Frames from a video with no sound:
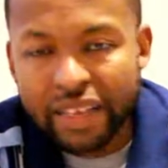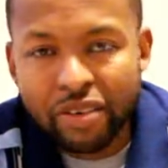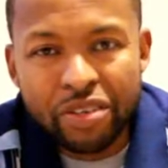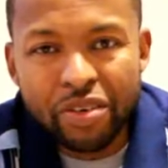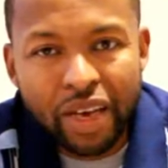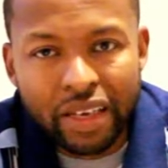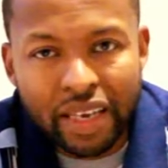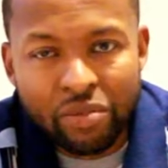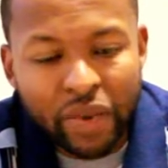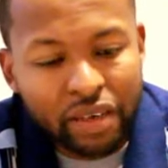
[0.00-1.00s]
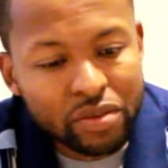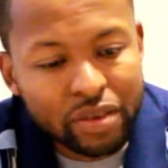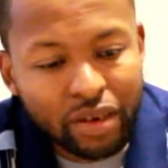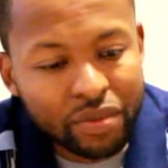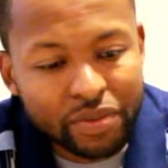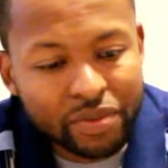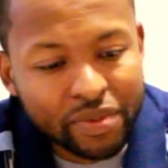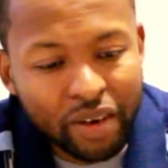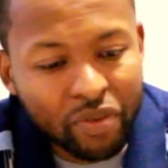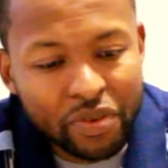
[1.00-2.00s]
Don't you hate that Microsoft
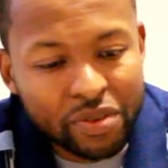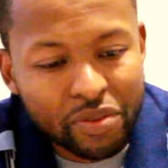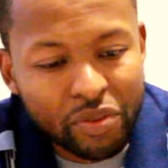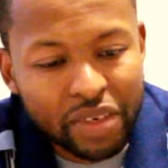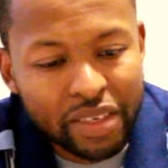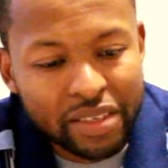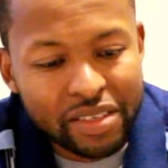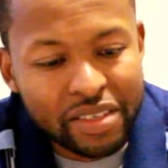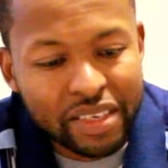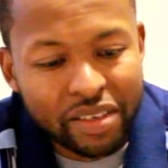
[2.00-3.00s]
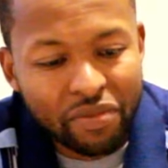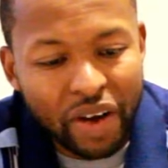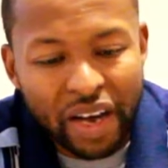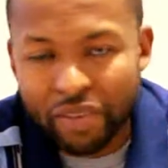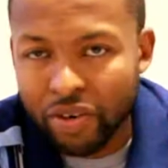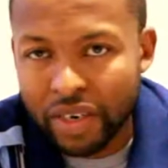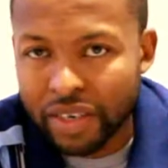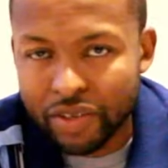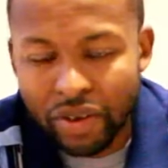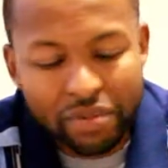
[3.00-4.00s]
Office 365
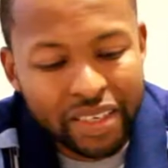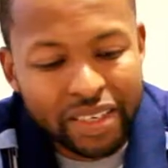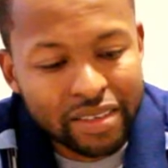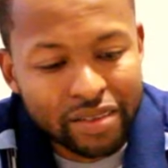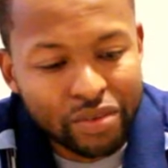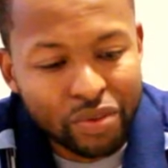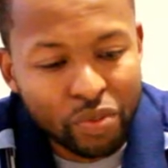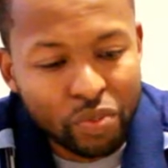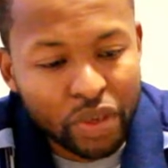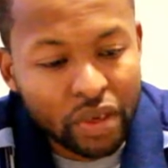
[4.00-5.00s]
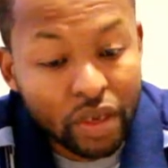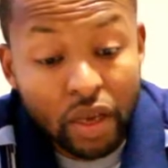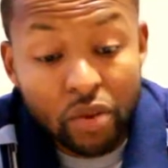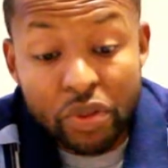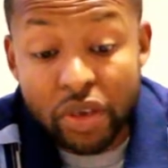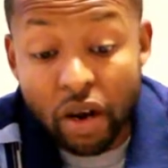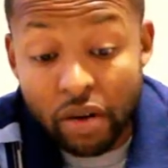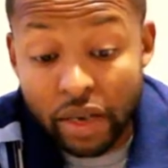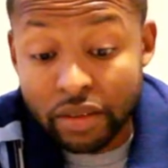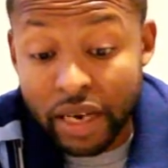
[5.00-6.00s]
30-day trial? Man, that's stupid. But it's
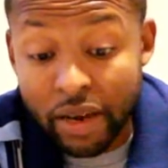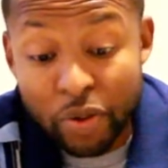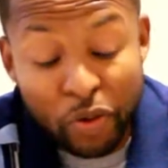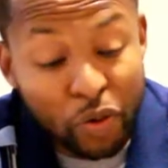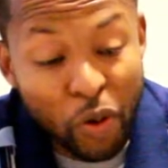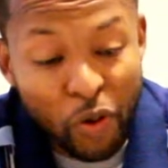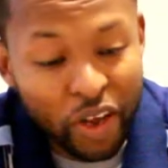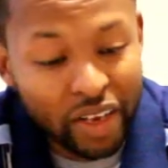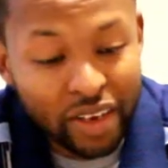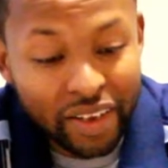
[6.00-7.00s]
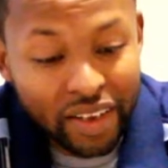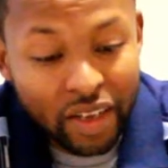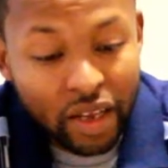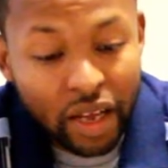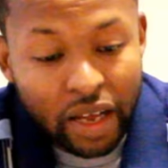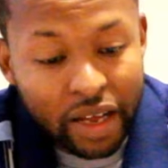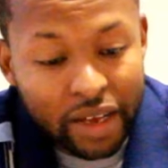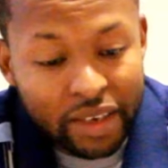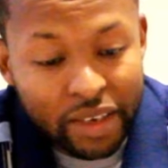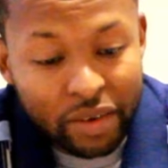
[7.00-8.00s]
alright. God be the glory.
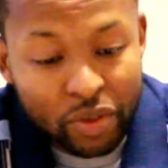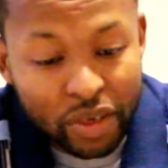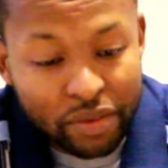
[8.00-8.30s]
Yeah.